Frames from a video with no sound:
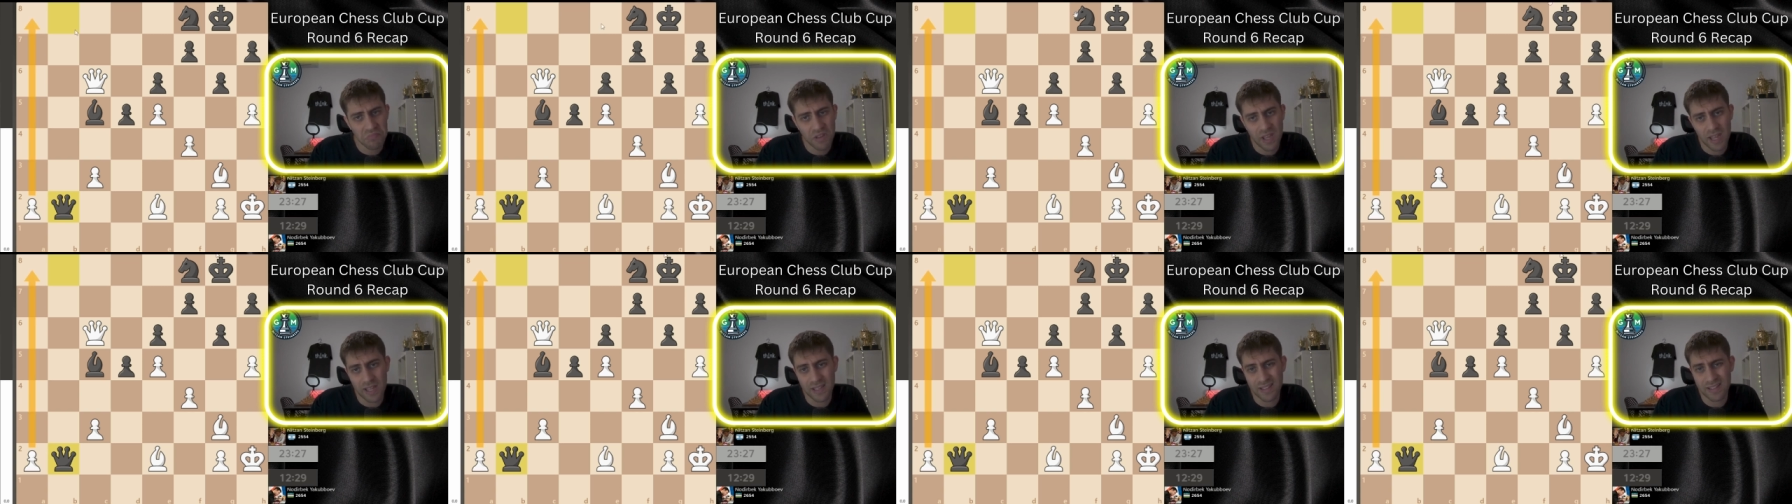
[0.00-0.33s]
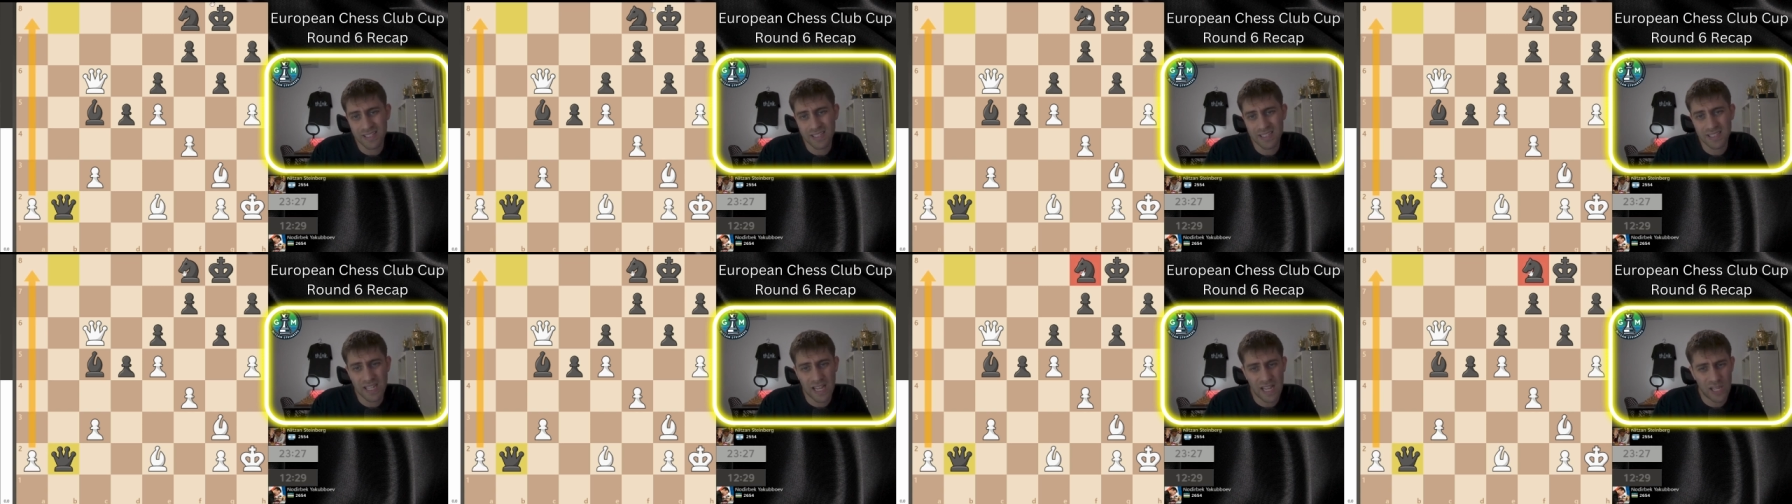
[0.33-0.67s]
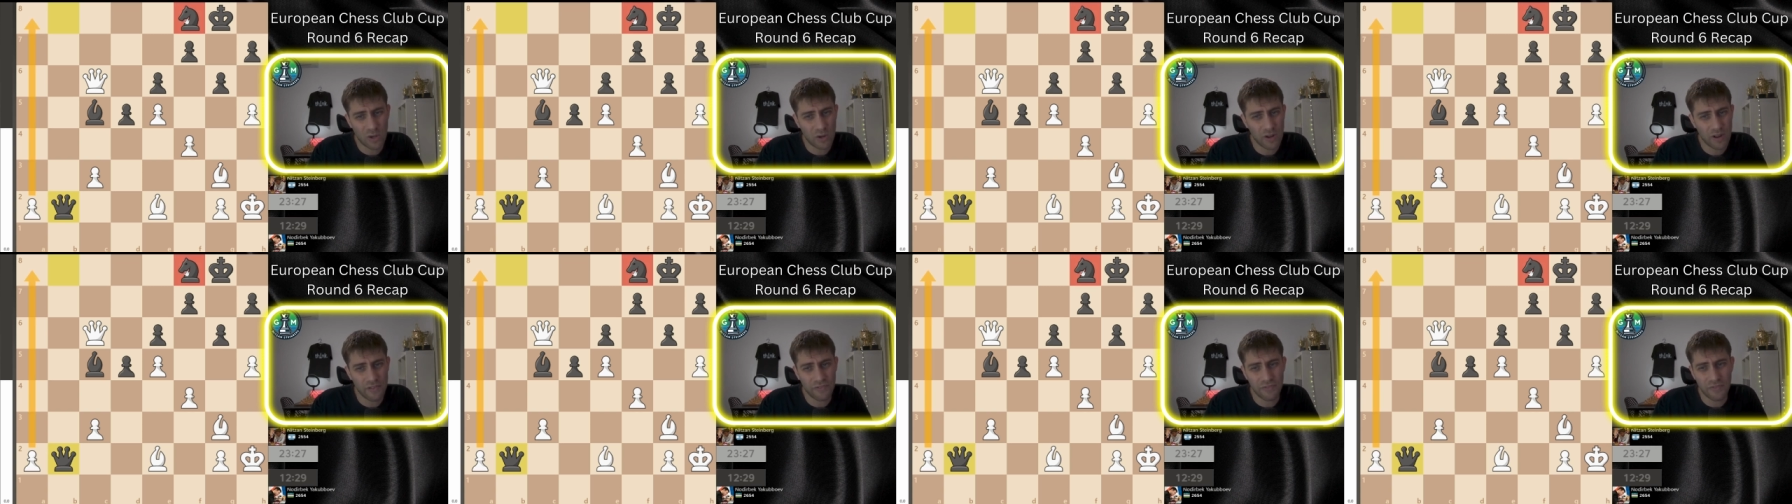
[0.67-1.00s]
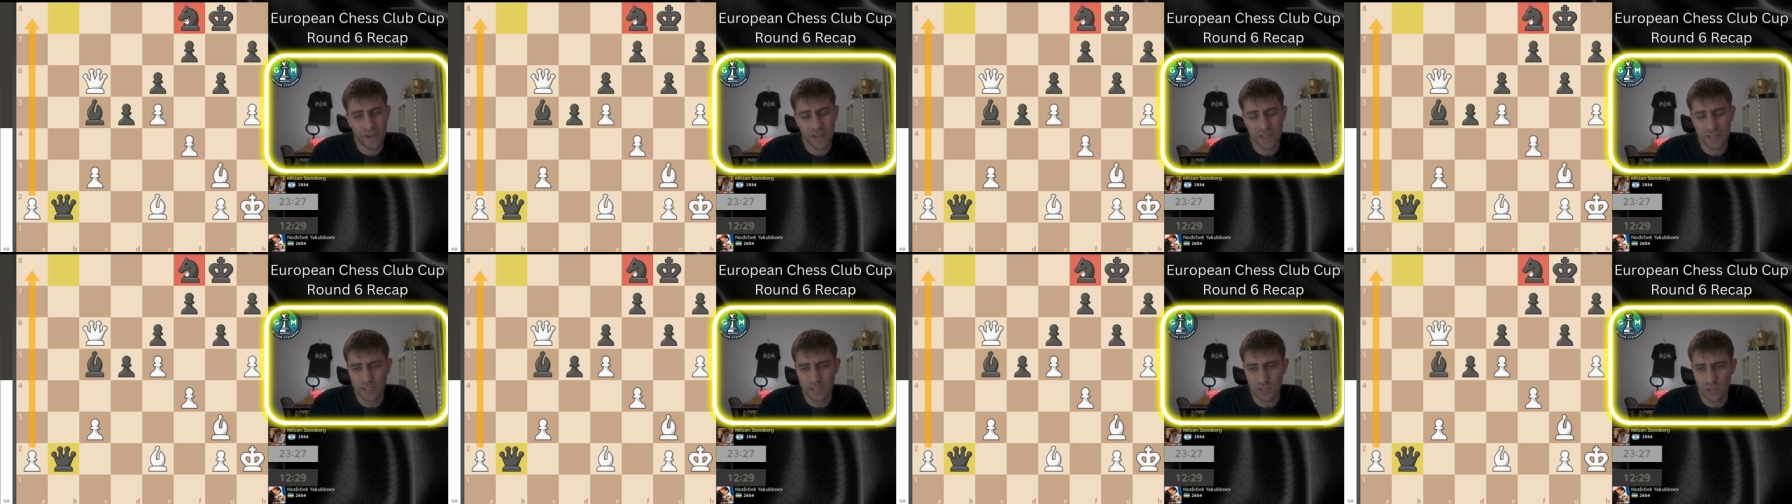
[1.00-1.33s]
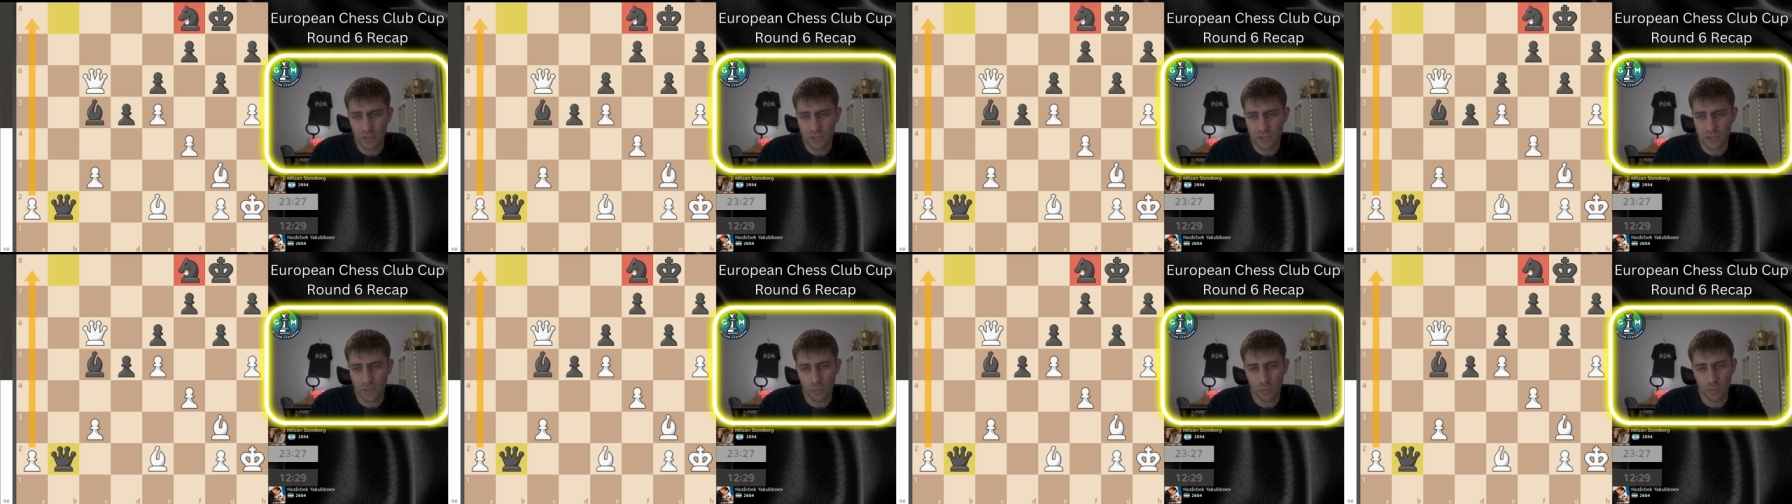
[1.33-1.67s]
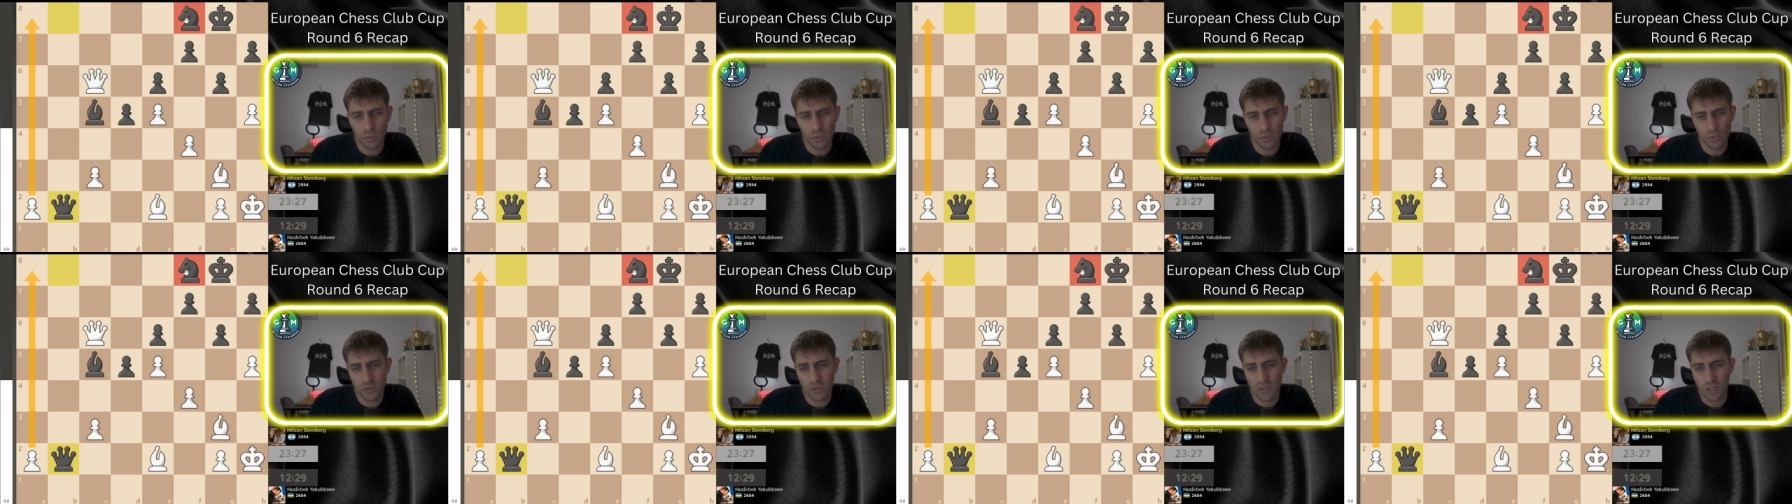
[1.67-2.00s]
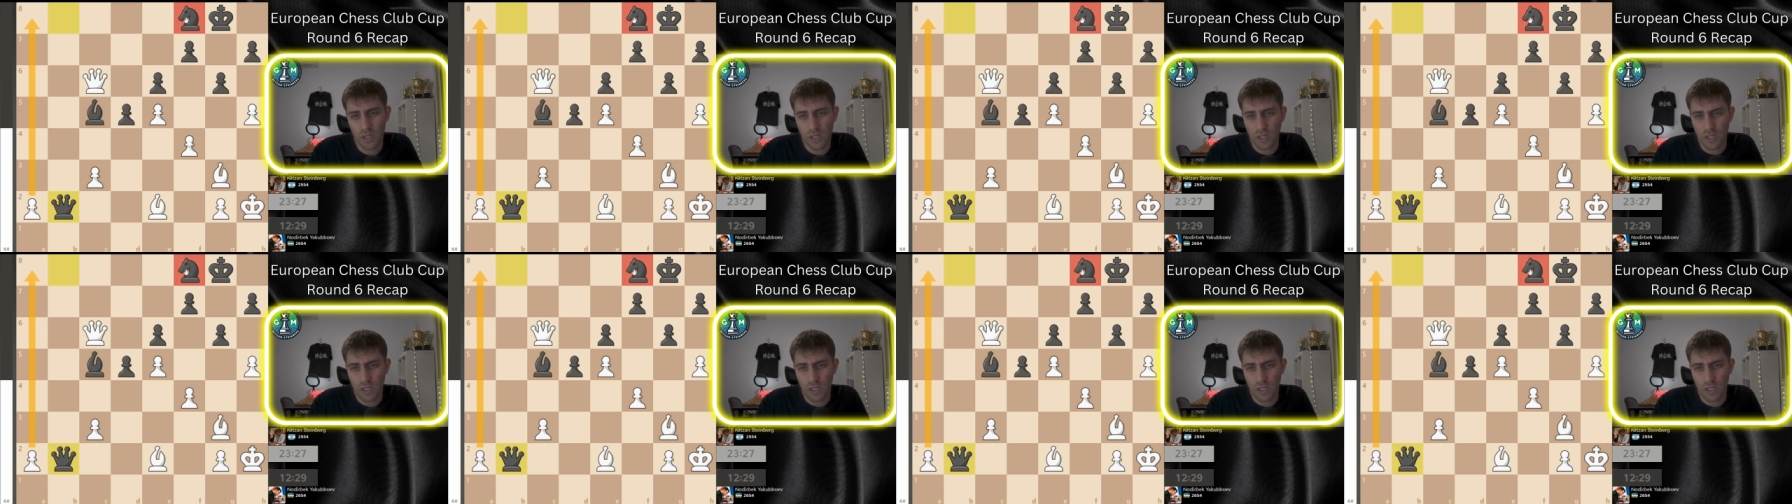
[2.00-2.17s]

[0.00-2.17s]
and this knight on f8 is not so good.